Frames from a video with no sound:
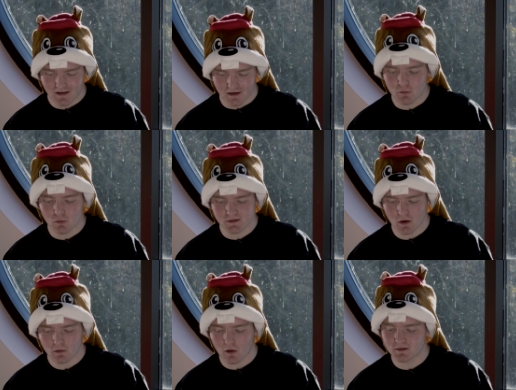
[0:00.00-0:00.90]
He grew
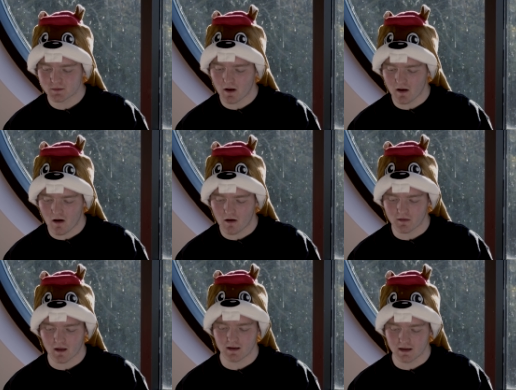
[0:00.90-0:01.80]
so close to my
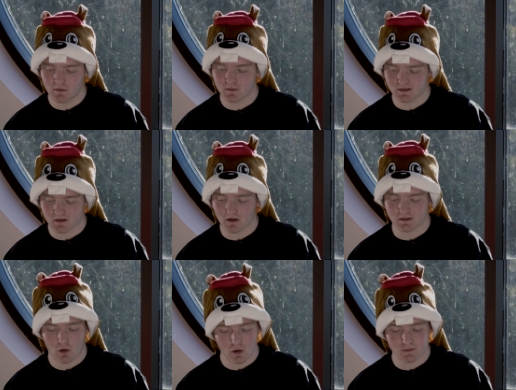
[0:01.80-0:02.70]
heart that I even
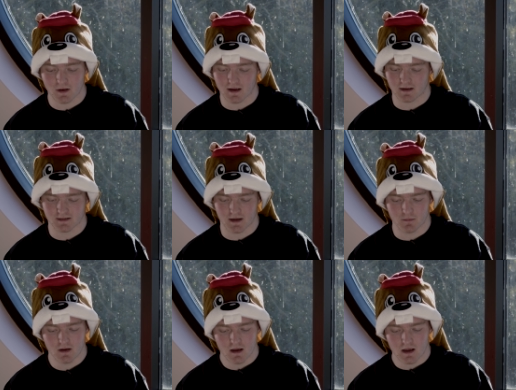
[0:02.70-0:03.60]
started cosplaying as
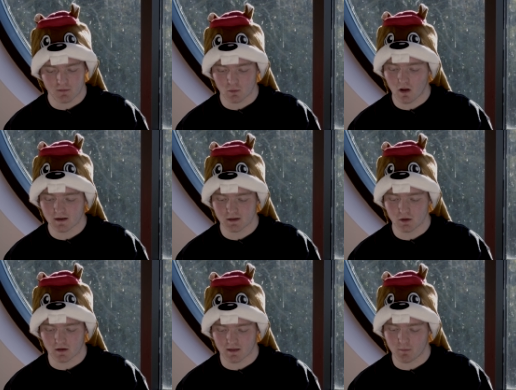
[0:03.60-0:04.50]
him. If you'd like to
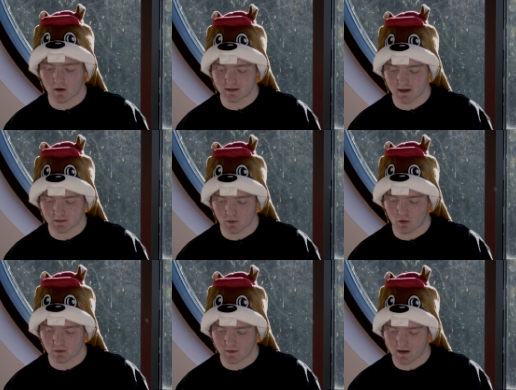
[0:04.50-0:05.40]
look then, my TikTok
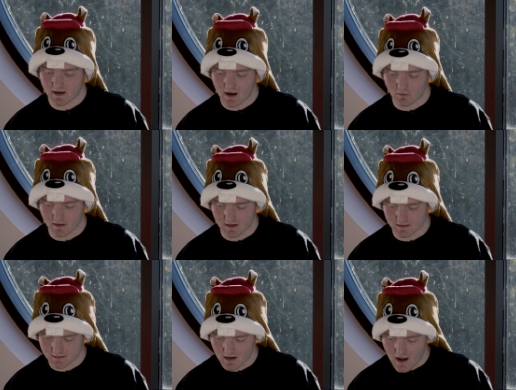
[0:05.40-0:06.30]
cosplay account
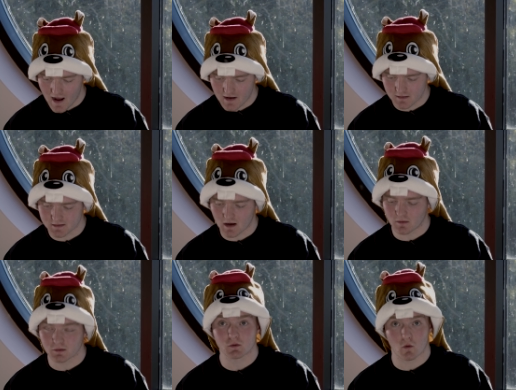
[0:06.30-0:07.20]
is enders
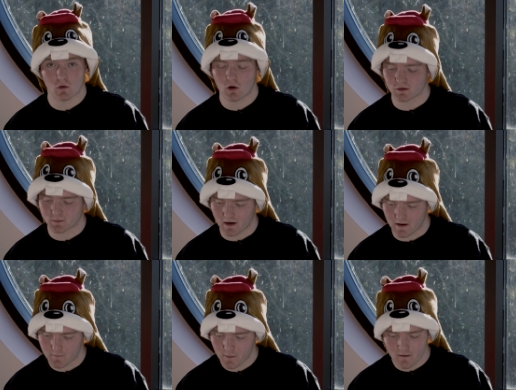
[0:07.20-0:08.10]
underscore
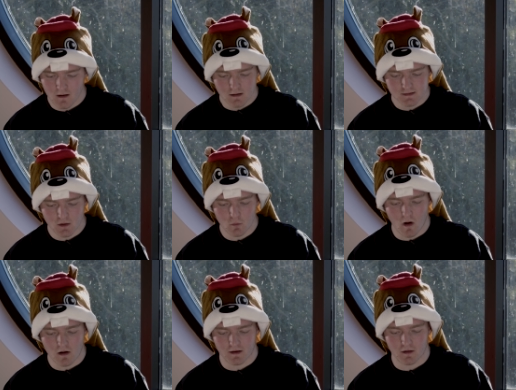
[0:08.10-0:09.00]
cosplay. Still
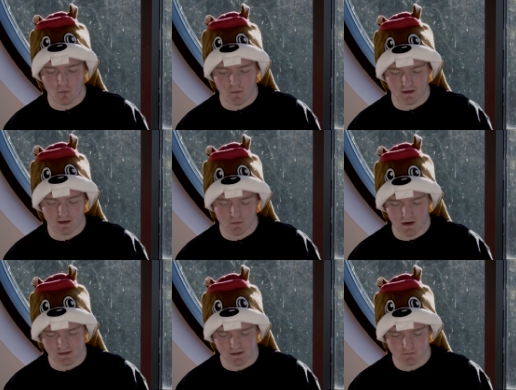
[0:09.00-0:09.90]
working on making it
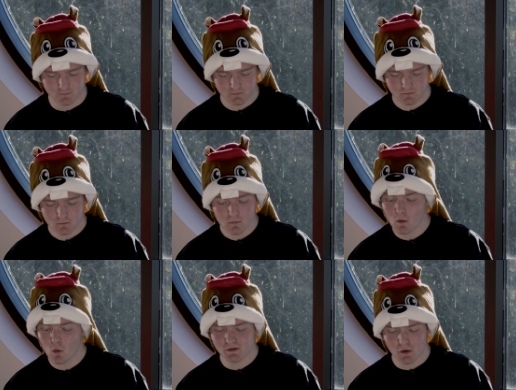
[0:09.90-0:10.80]
better.
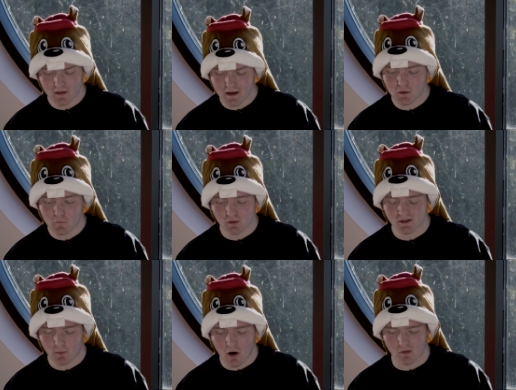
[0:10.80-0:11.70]
Also, thank you for
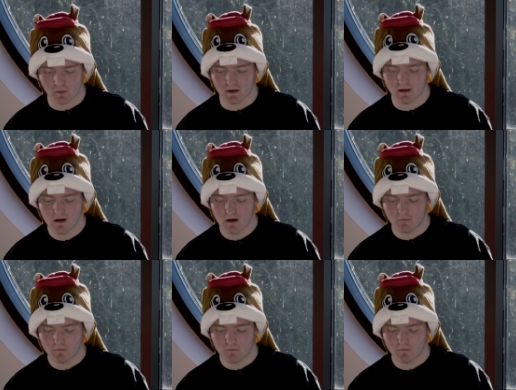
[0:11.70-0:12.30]
inspiring me.